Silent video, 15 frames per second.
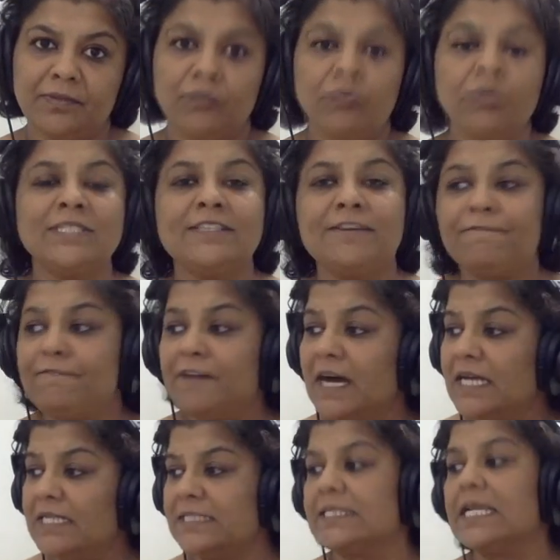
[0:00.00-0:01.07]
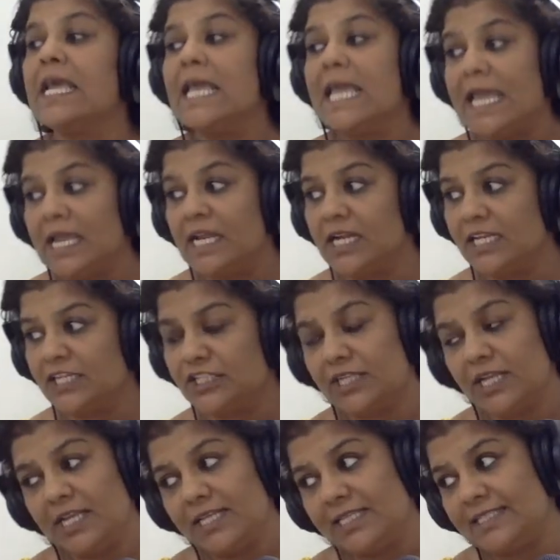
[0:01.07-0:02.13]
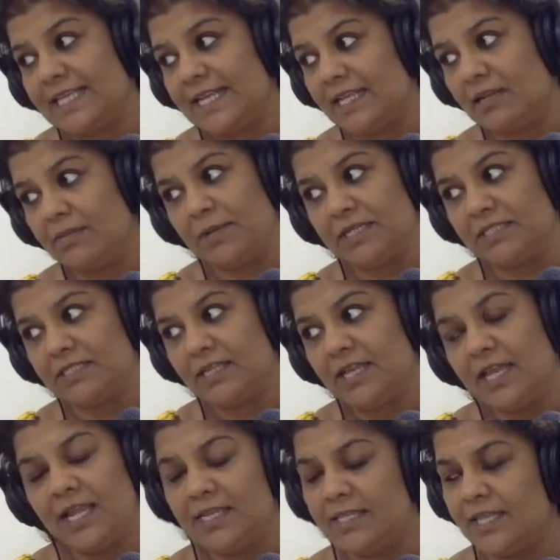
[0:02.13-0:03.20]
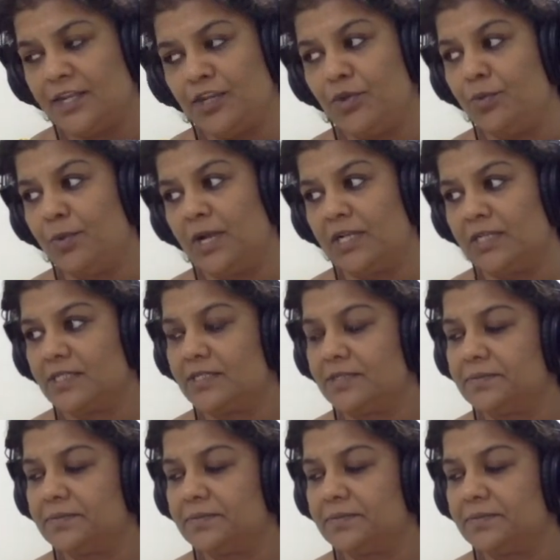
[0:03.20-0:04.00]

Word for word: was the first English settlement in the New World.